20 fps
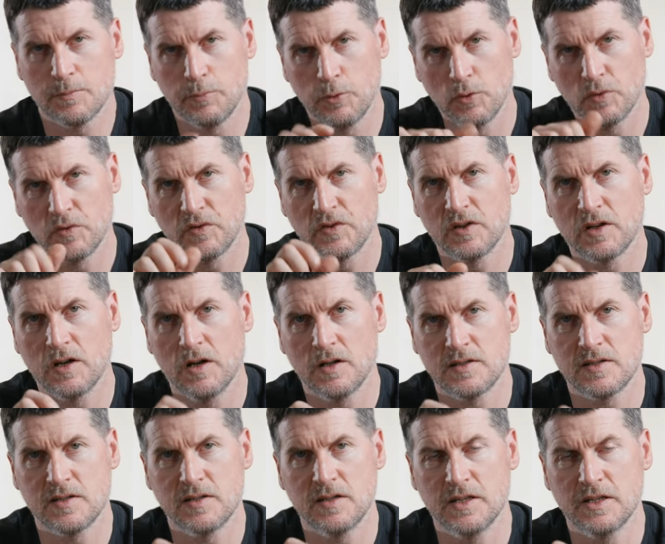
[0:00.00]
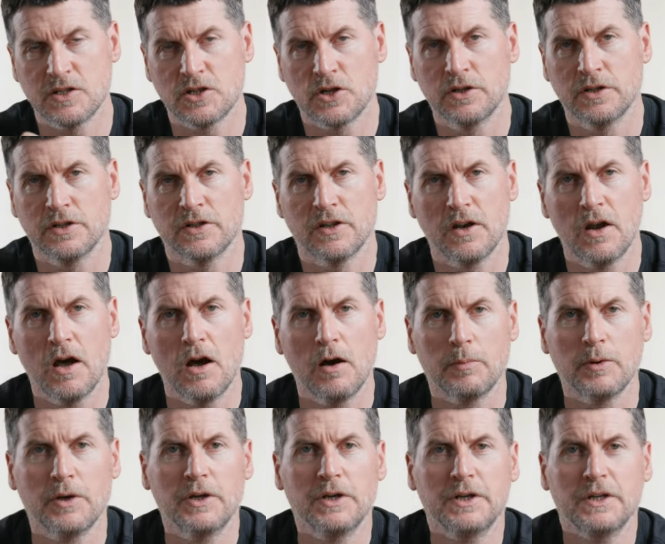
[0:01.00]
opposed to constantly turning the
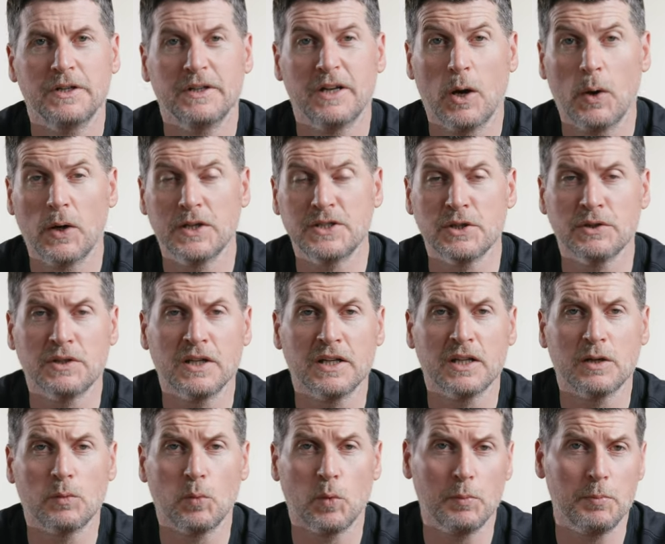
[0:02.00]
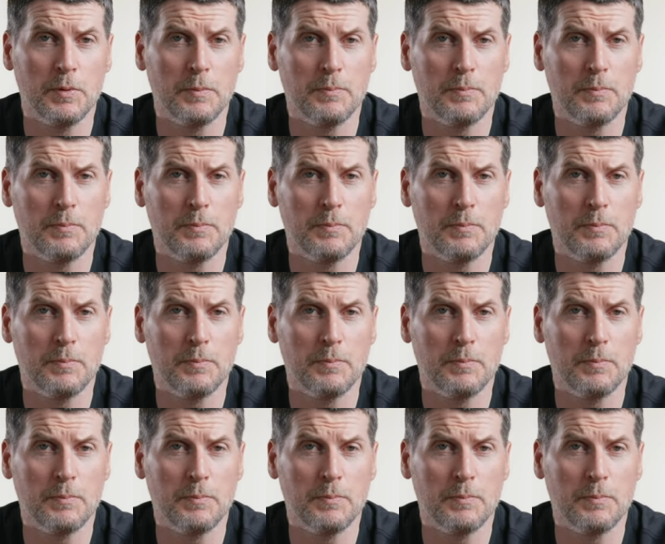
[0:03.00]
knob. Now, I do think it would